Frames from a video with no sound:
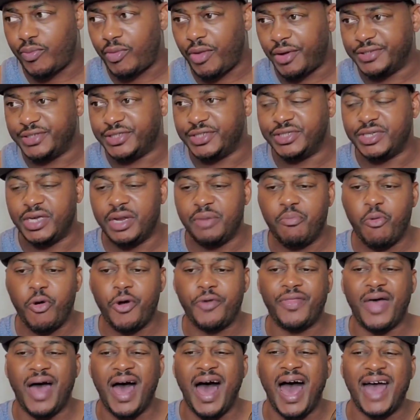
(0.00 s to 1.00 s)
just getting
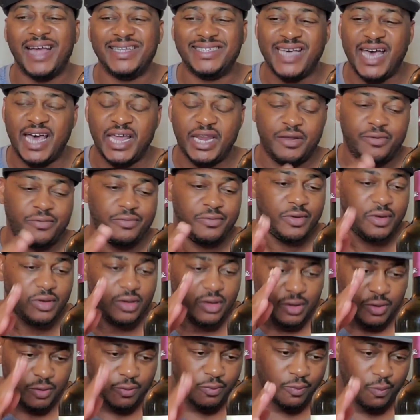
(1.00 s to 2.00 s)
more in the high tannin
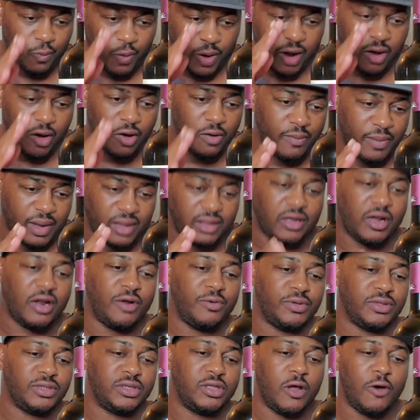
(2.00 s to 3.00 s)
realm. I
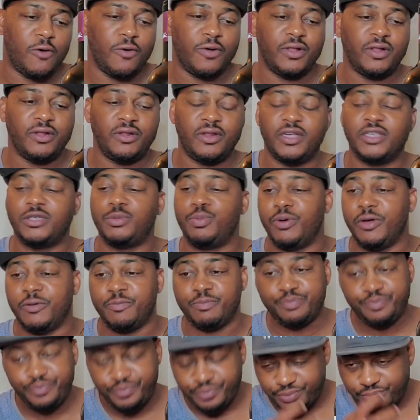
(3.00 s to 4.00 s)
thought it was lower than this,
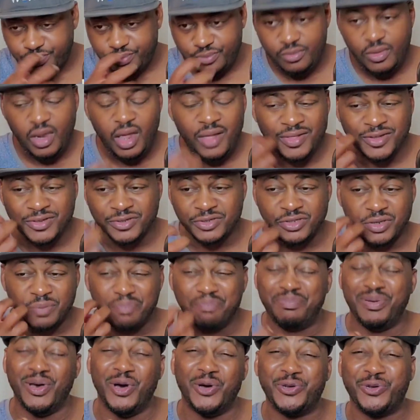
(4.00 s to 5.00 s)
but these
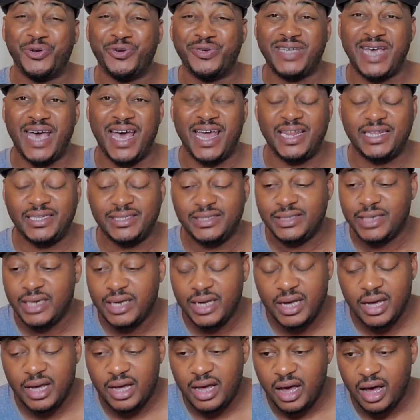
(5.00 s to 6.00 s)
are some builder
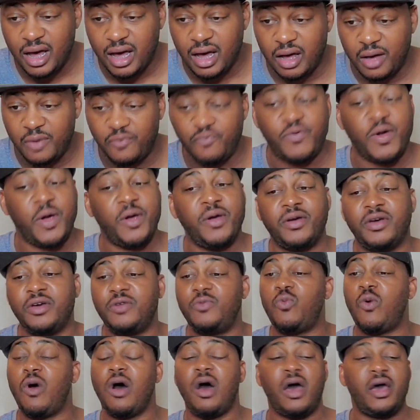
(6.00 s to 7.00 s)
tannins. Very
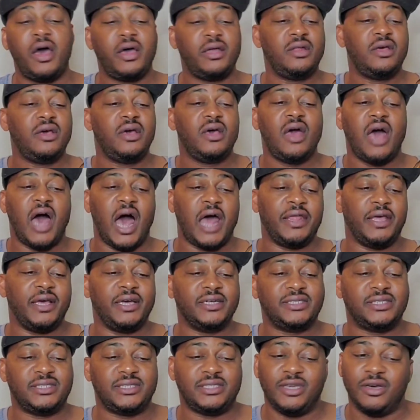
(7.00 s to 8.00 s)
good wine. I
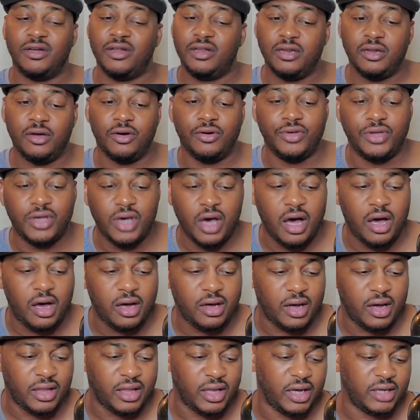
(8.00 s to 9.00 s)
think it's still a little
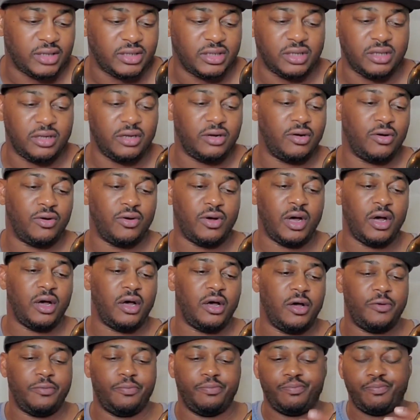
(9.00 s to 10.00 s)
young. I think it's a
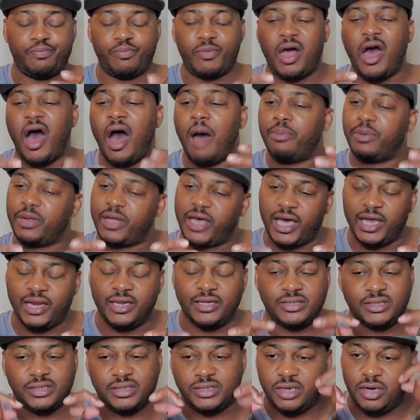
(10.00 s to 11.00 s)
little
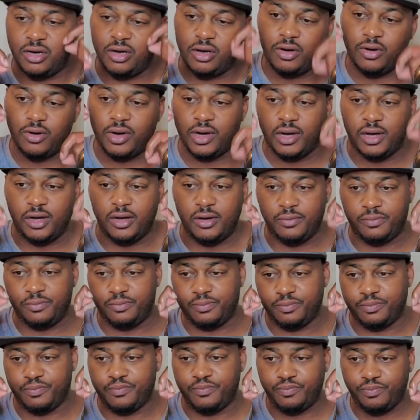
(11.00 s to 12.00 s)
complicated
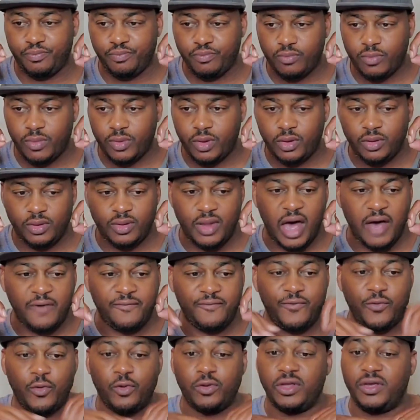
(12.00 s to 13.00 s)
still.
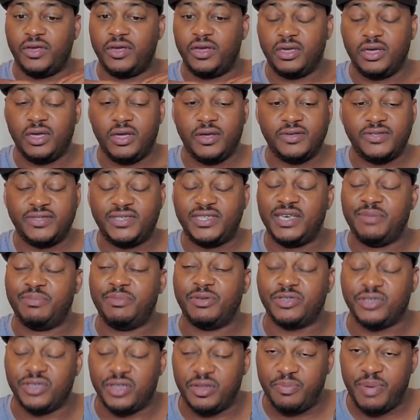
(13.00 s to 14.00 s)
Not fully
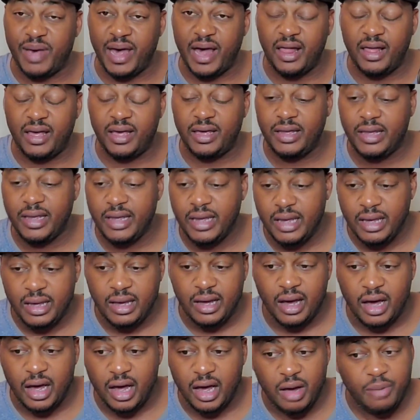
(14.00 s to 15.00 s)
seamless on the palate.
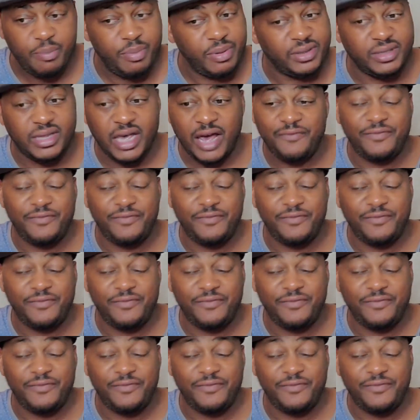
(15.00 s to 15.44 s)
But